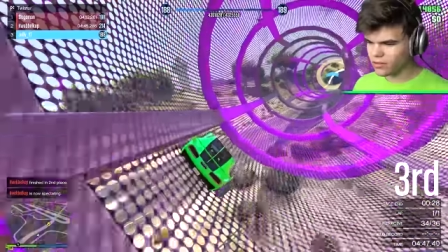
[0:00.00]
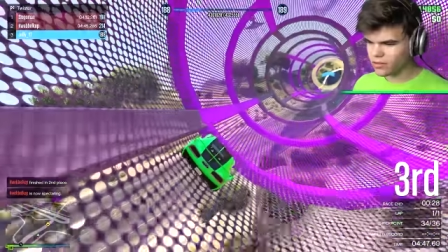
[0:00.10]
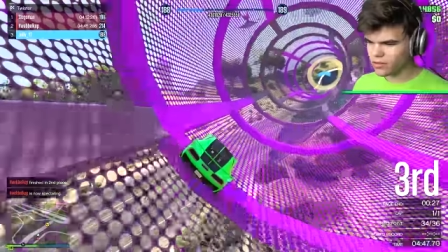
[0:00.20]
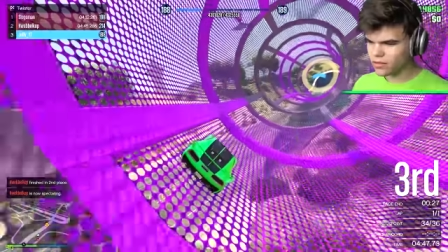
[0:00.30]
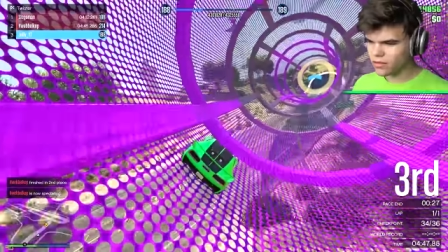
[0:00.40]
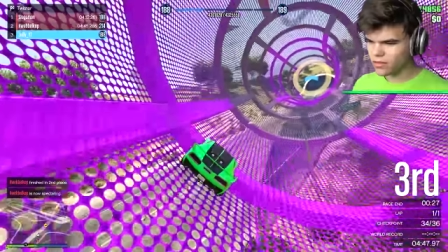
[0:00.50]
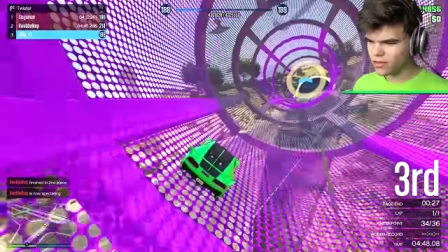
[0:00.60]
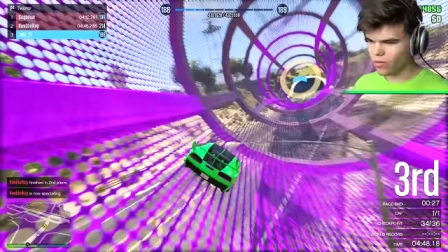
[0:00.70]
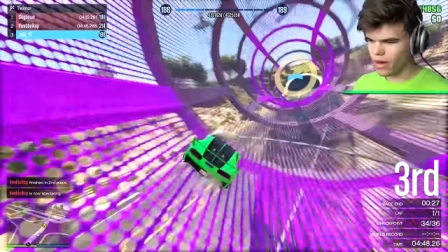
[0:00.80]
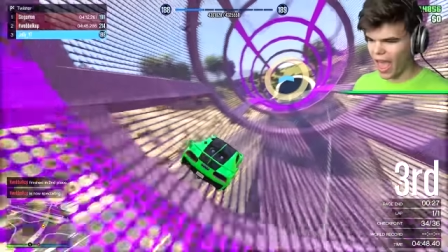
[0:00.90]
Um,
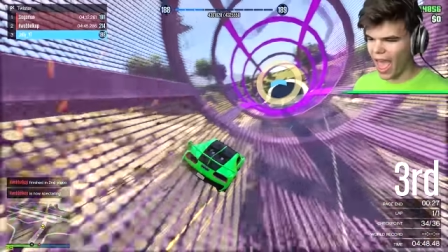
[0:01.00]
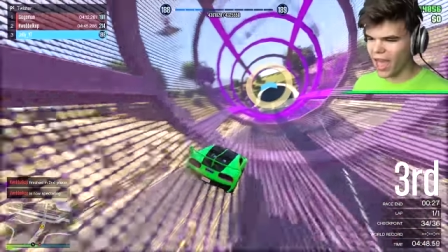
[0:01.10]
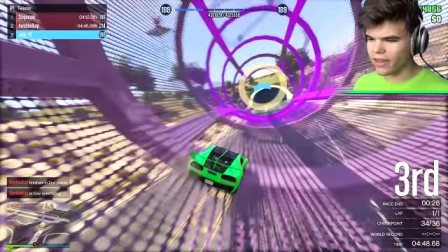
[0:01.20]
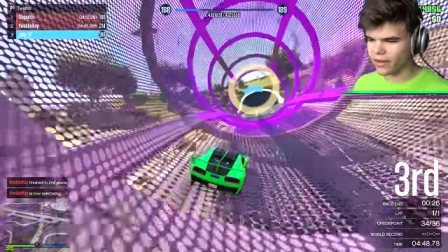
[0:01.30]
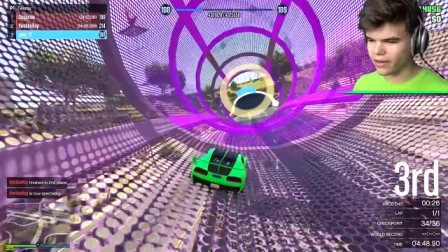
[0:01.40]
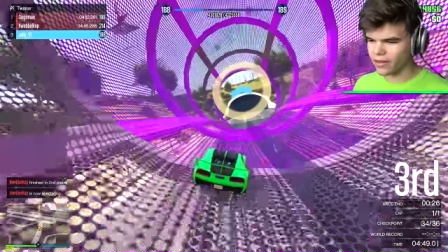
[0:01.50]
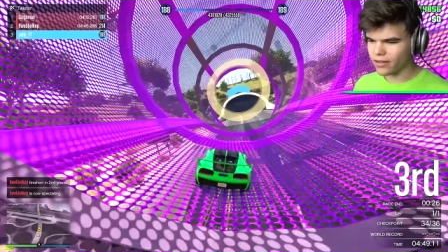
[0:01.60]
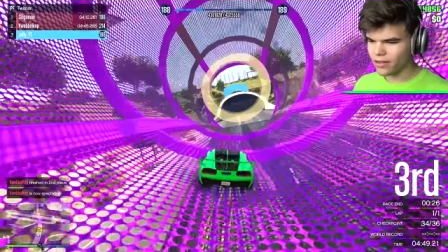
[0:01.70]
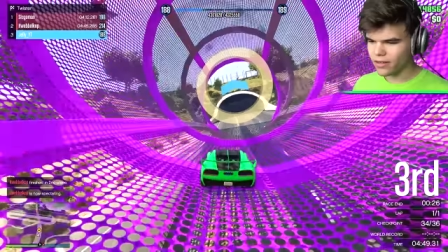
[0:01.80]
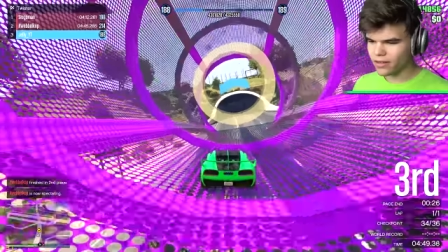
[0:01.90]
a hacker.
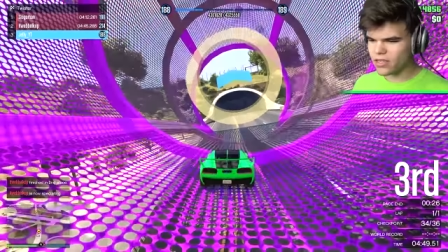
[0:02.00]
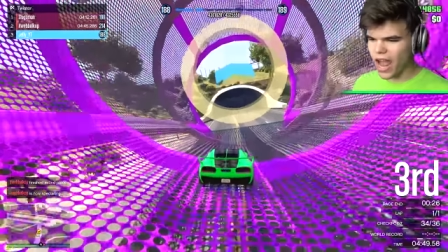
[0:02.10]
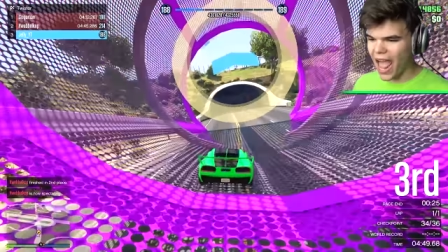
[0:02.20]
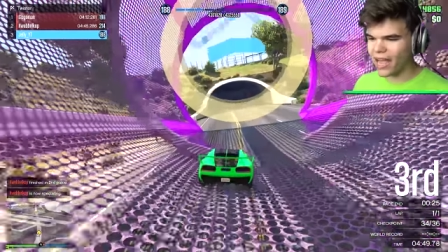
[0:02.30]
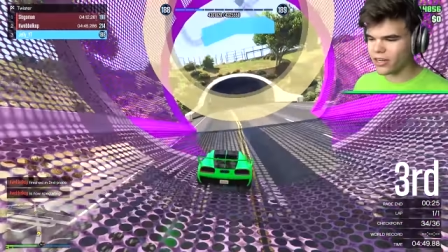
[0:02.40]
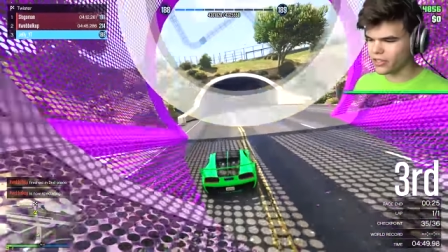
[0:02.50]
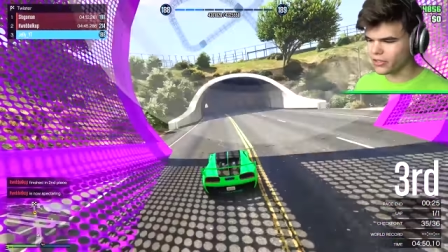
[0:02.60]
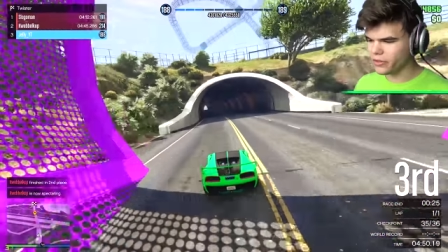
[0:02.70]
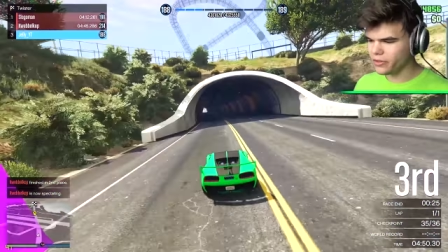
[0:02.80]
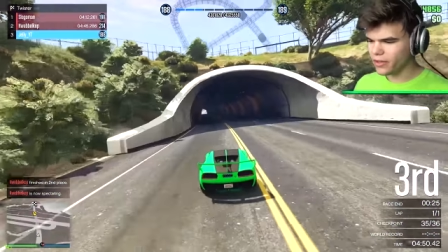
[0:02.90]
It's a hacker,
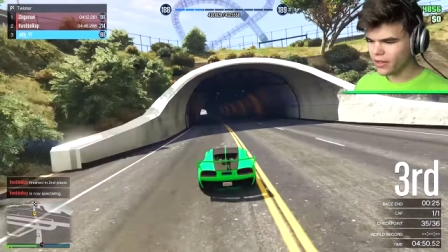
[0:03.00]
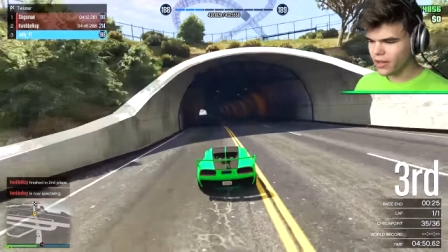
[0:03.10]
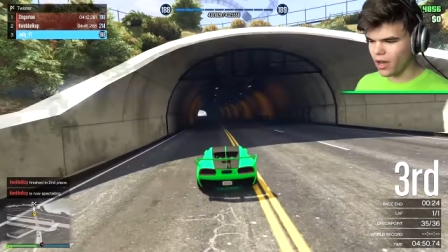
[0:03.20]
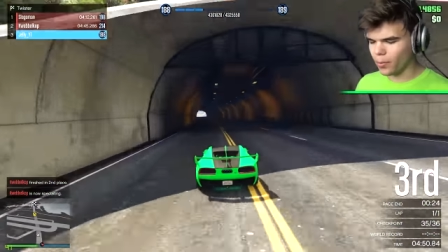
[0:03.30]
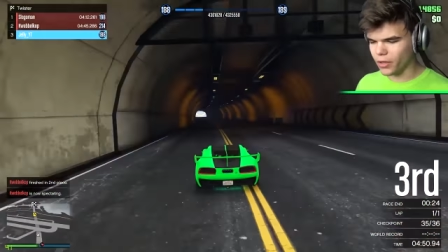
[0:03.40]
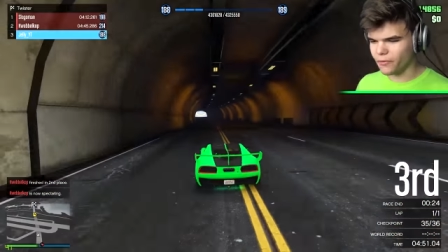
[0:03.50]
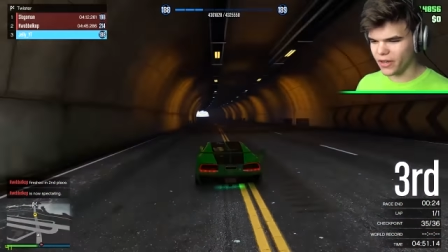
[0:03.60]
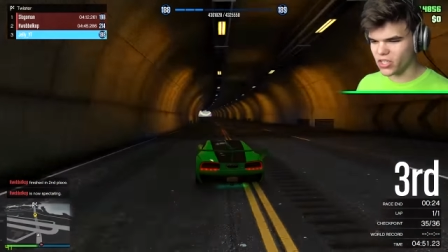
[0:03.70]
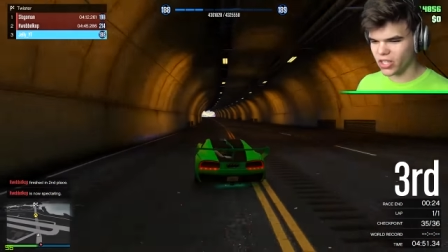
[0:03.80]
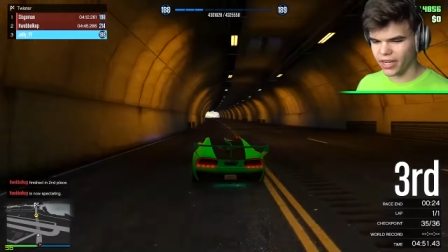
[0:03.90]
dude. Can't put a
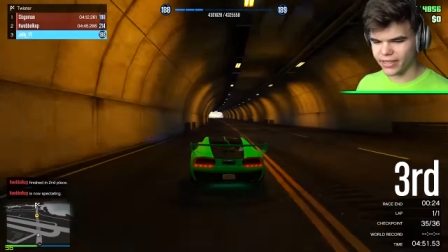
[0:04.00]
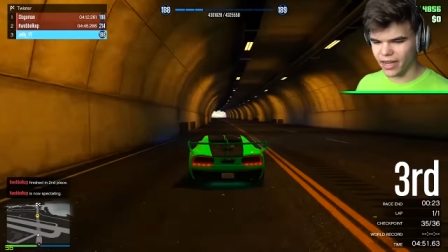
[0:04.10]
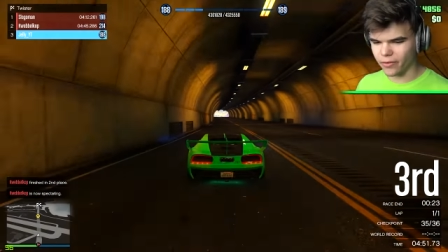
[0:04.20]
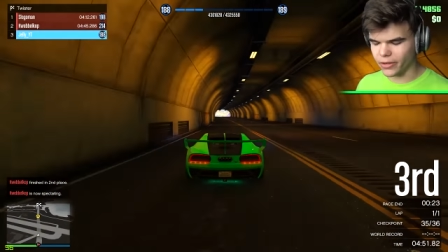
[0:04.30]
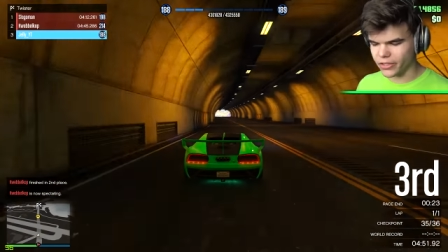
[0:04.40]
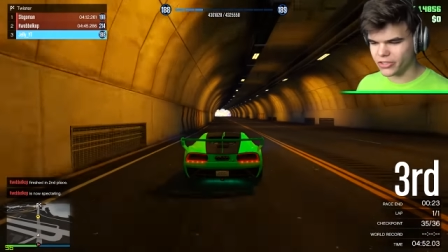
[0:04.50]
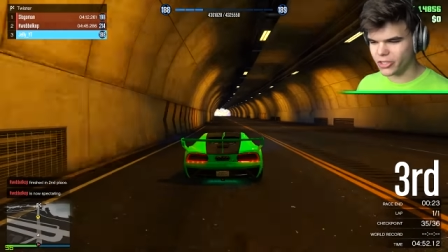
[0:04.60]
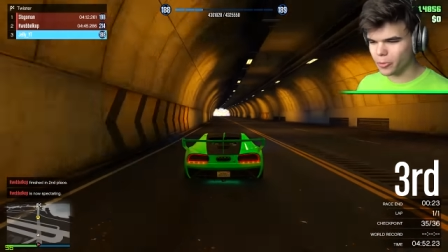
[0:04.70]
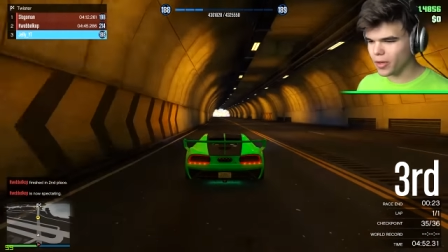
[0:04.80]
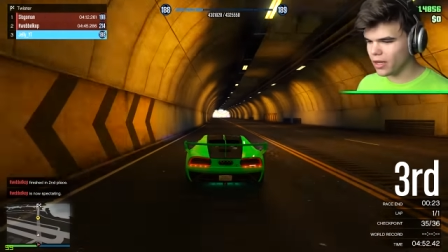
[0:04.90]
finish line down. What are you,
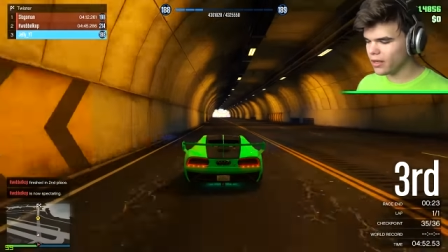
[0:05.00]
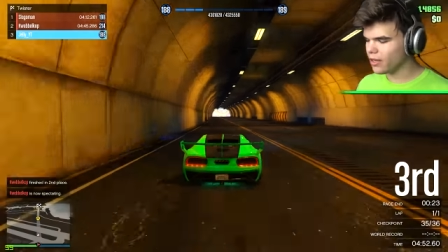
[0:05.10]
stupid?